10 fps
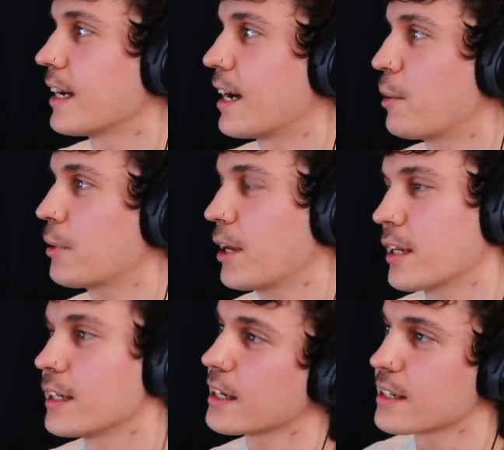I'll put all the
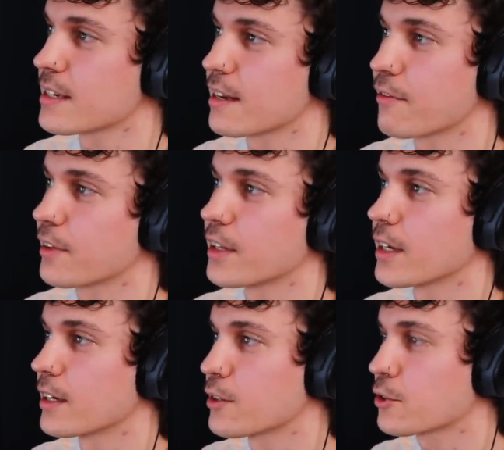links and stuff in
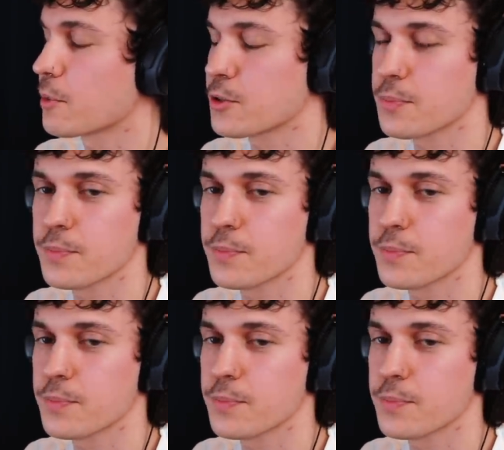the description.